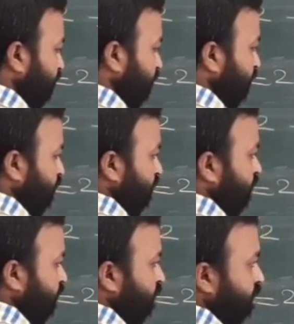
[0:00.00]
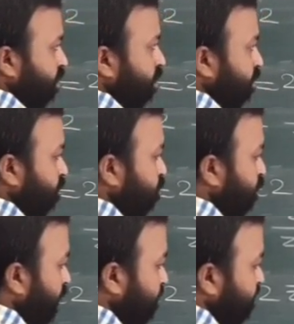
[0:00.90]
n
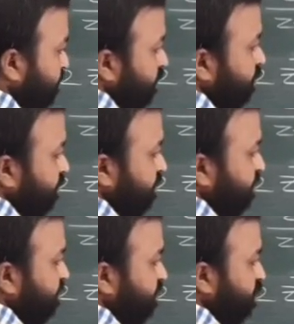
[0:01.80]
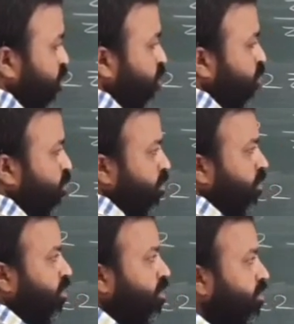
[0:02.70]
plus 6
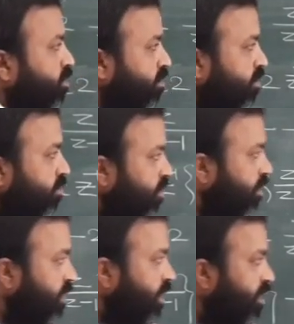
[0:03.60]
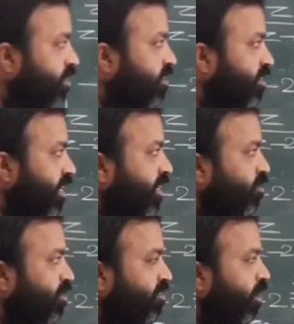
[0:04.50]
into, so here z
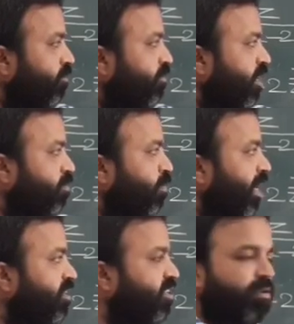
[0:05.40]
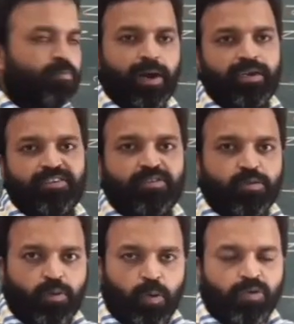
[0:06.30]
inverse of z by z minus
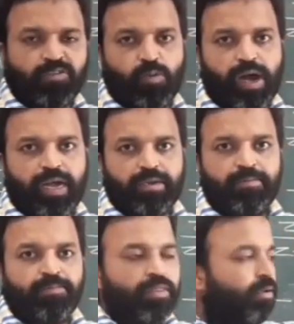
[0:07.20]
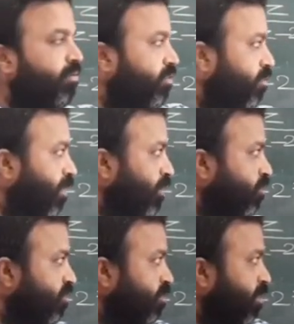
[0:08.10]
2 whole square. So by
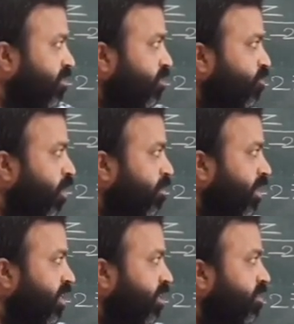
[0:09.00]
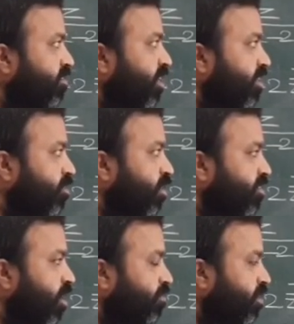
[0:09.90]
using basic formula again, z
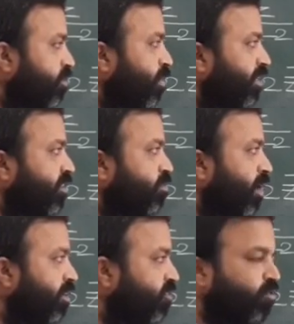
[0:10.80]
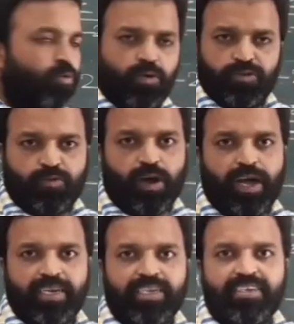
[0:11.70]
inverse of z by z minus 2 whole
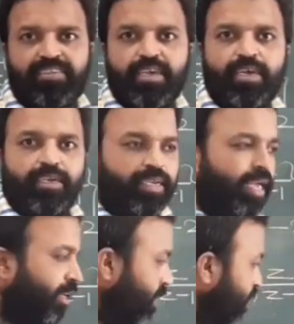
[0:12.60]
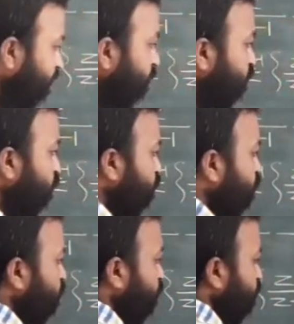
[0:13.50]
square is n
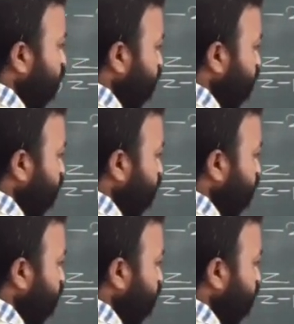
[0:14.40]
into